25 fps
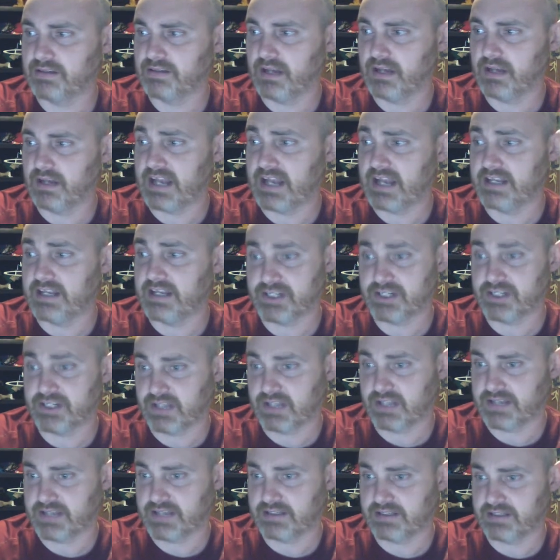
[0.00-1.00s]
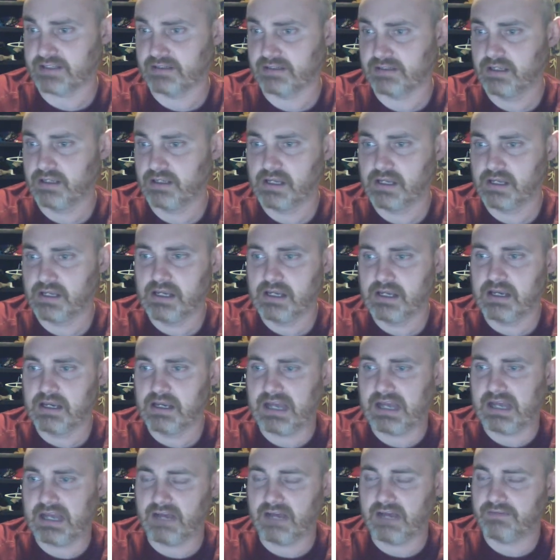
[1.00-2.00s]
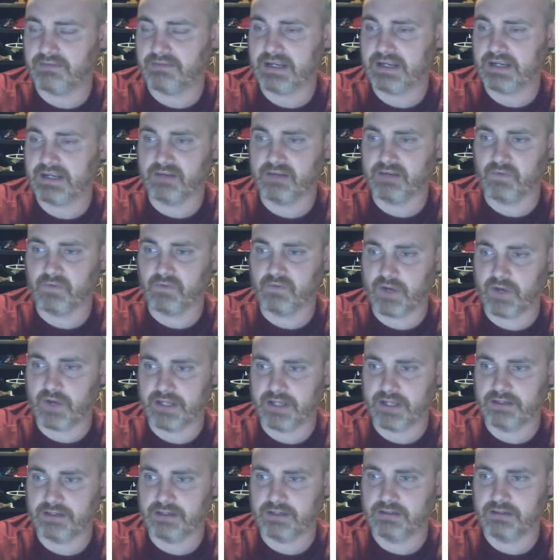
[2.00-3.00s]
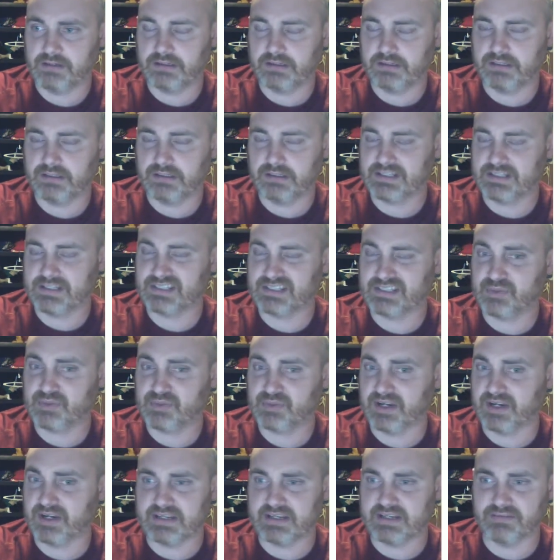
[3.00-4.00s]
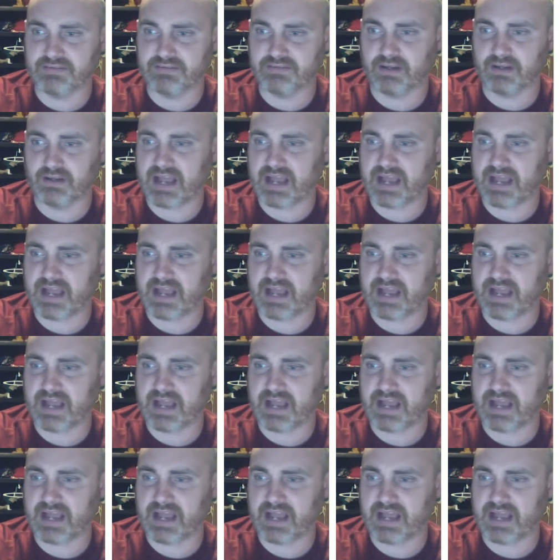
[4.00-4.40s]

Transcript: and I initialize it. Alpha I did of 1. This is pretty default. I'm